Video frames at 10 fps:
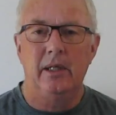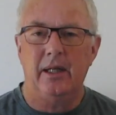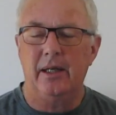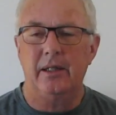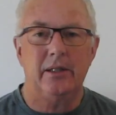
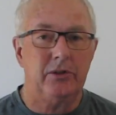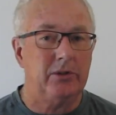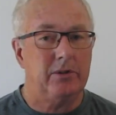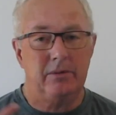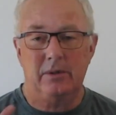And
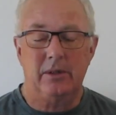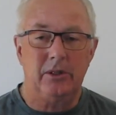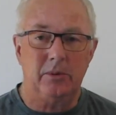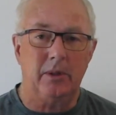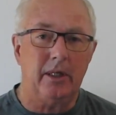that's, at
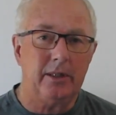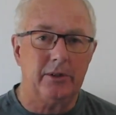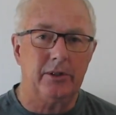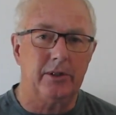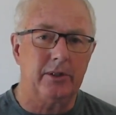least when I
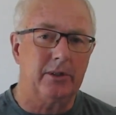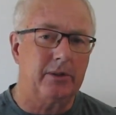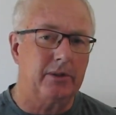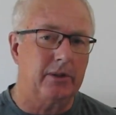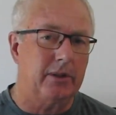listen to the
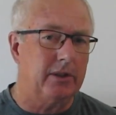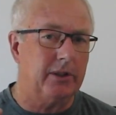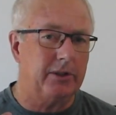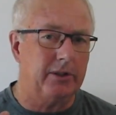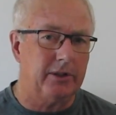third, it
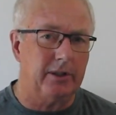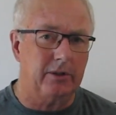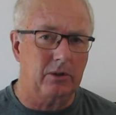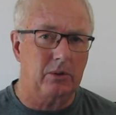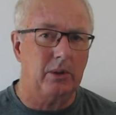doesn't sound
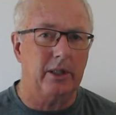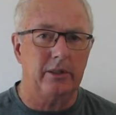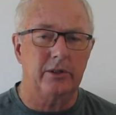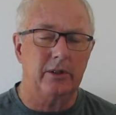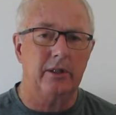quite
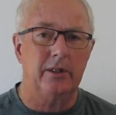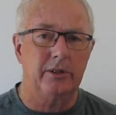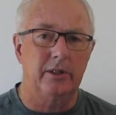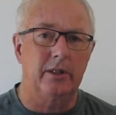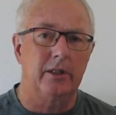as
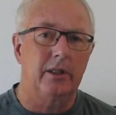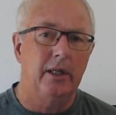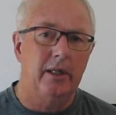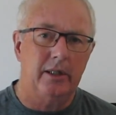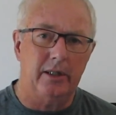consonant
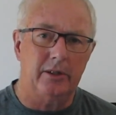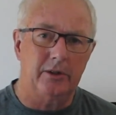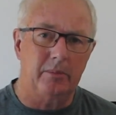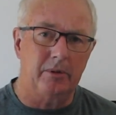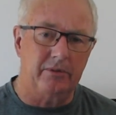as the
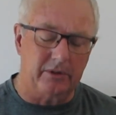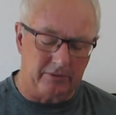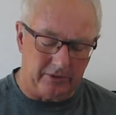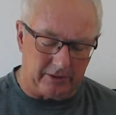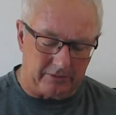perfect
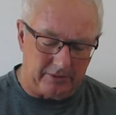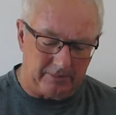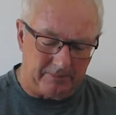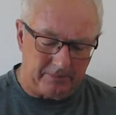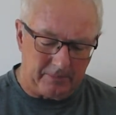fifth.
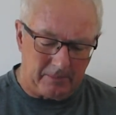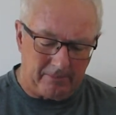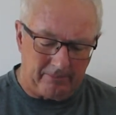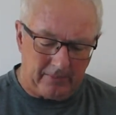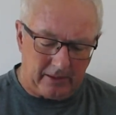
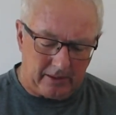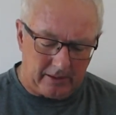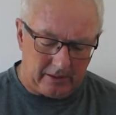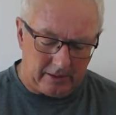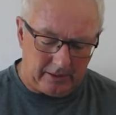
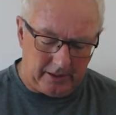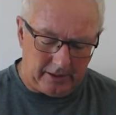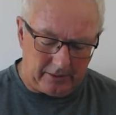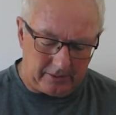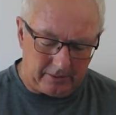
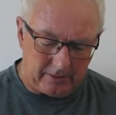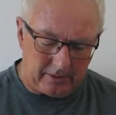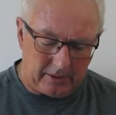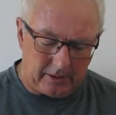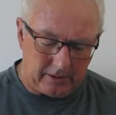Now,
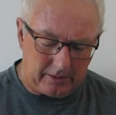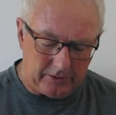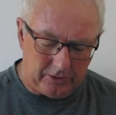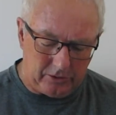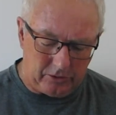
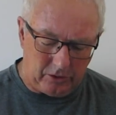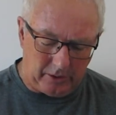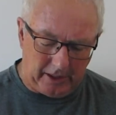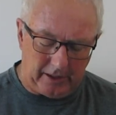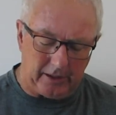let's go
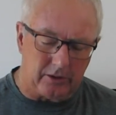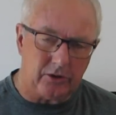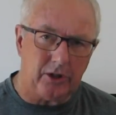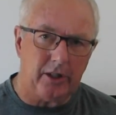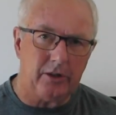ahead and
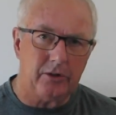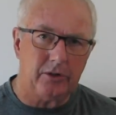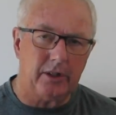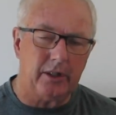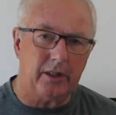change
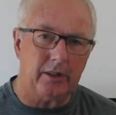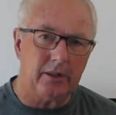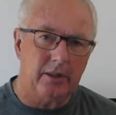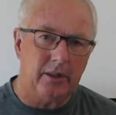that